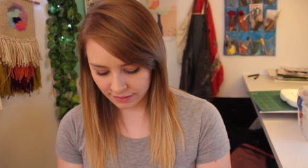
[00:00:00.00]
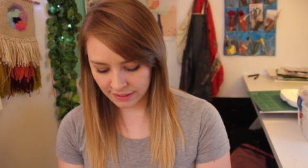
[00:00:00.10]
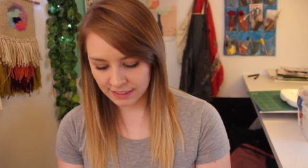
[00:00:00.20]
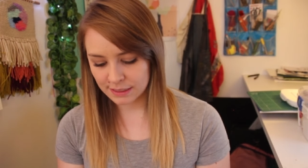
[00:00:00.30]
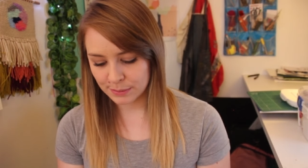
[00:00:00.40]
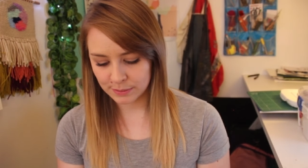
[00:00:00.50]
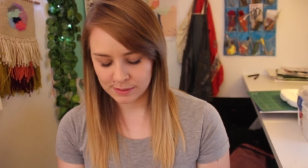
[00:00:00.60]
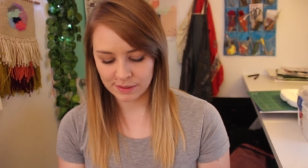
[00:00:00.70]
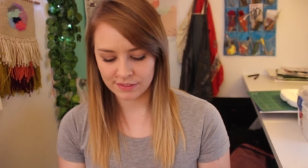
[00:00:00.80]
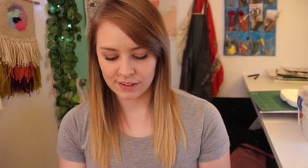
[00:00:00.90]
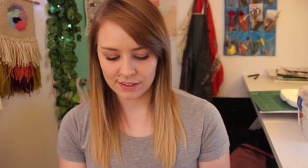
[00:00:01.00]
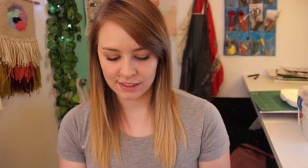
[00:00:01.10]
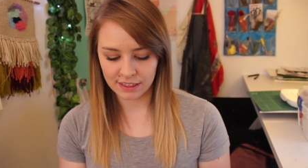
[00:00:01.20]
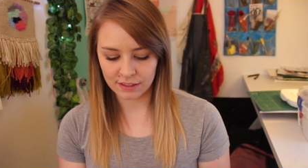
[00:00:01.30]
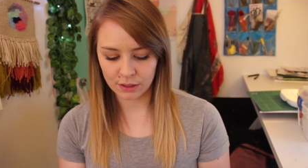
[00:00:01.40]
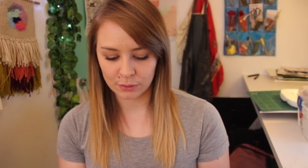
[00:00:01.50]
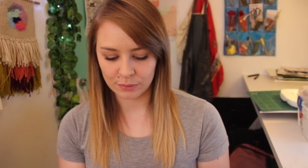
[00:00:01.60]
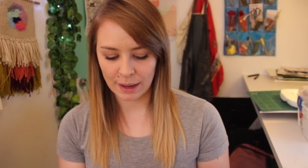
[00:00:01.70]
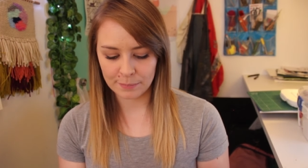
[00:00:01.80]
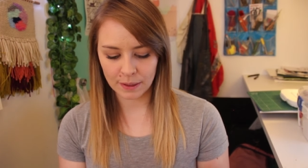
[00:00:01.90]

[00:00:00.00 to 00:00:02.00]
These are probably my favourite thing in the whole wrap.